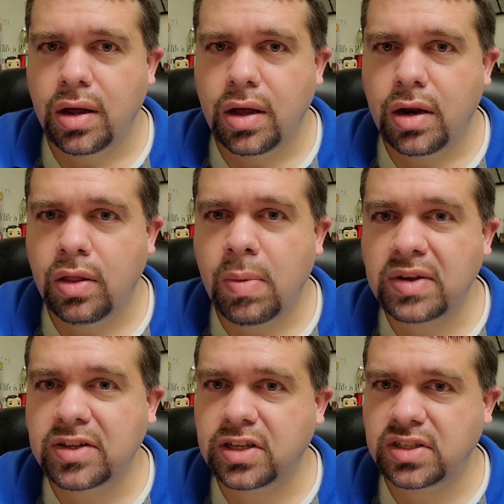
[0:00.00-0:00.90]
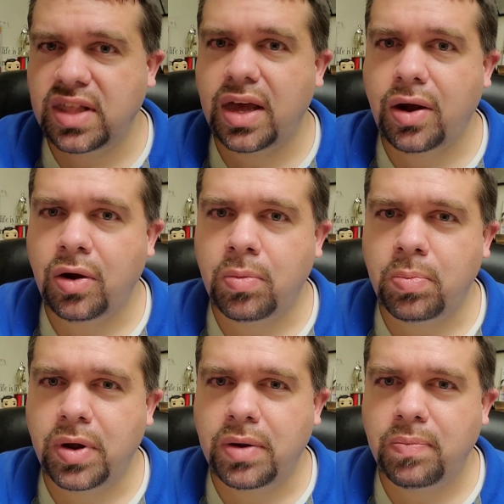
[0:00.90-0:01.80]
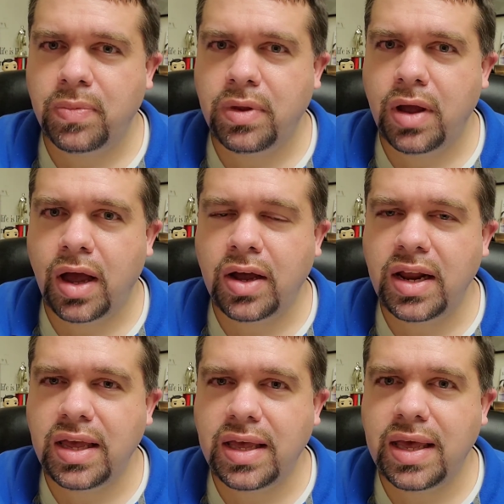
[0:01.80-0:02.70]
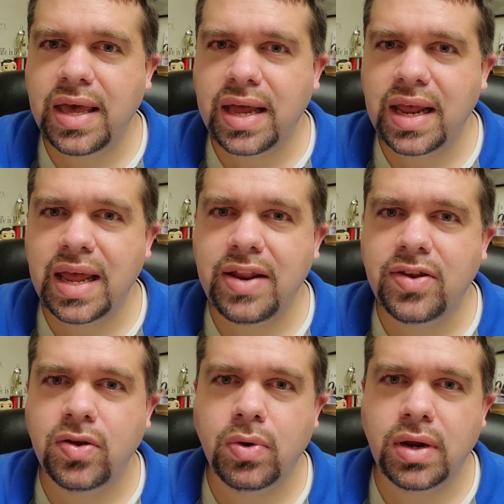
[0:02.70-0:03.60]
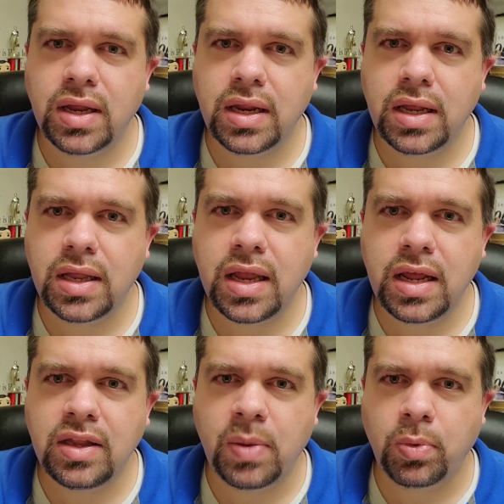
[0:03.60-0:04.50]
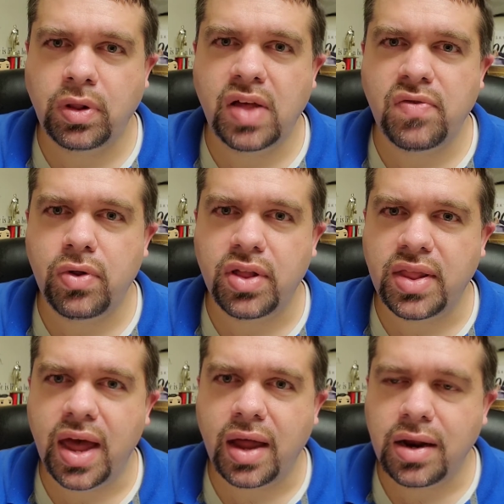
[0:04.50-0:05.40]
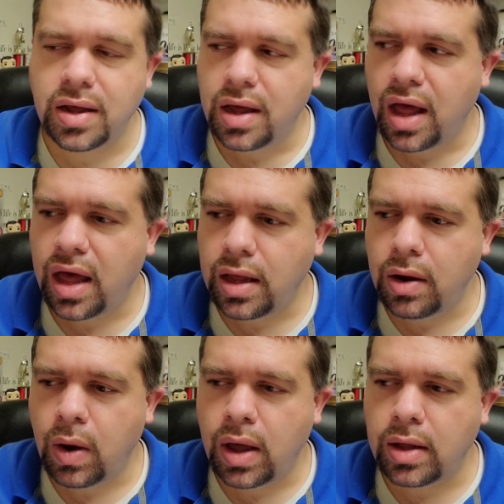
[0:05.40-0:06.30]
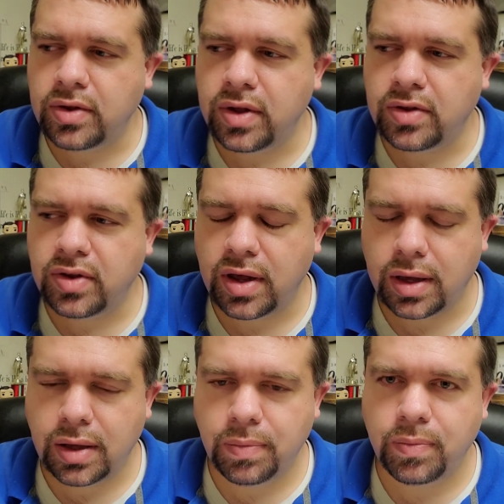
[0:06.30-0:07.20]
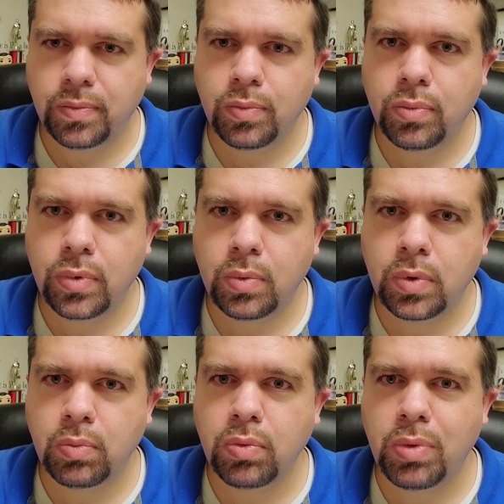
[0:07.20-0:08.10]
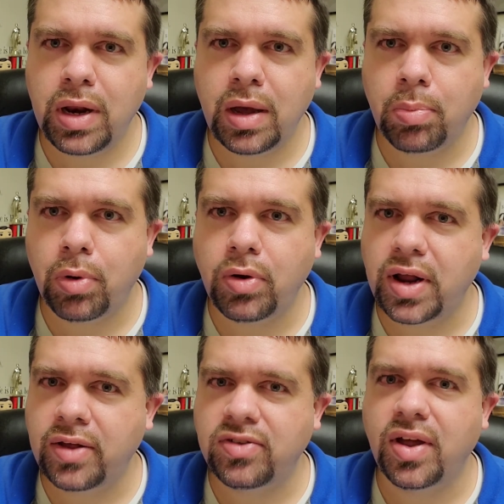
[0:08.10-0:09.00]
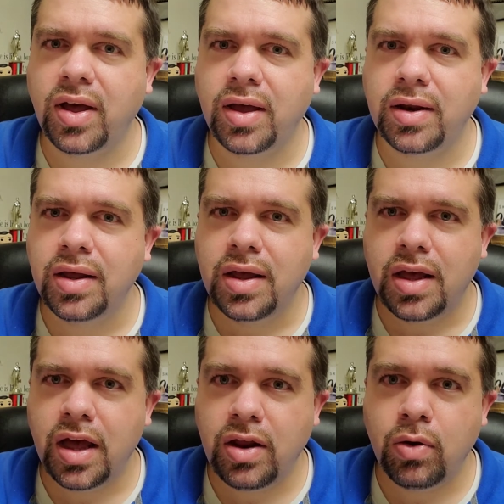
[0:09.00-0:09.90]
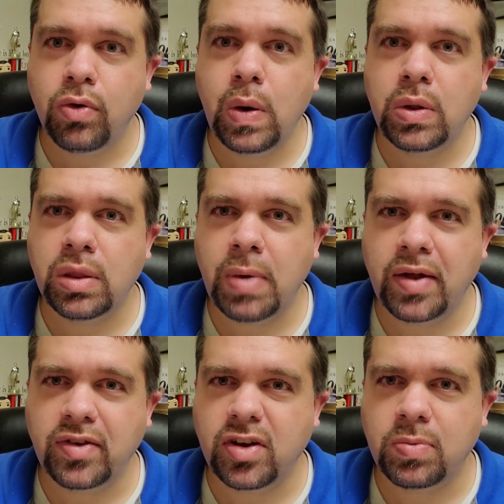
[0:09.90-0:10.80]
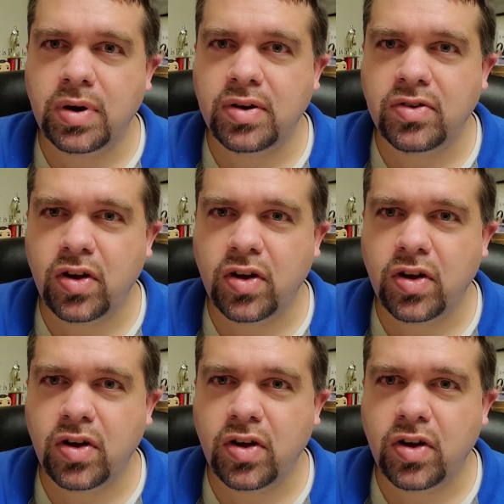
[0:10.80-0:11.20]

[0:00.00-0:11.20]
the message is there, but I couldn't get into it in any deeper level than that. It's like reading a protest sign, and you agree with the message, but it's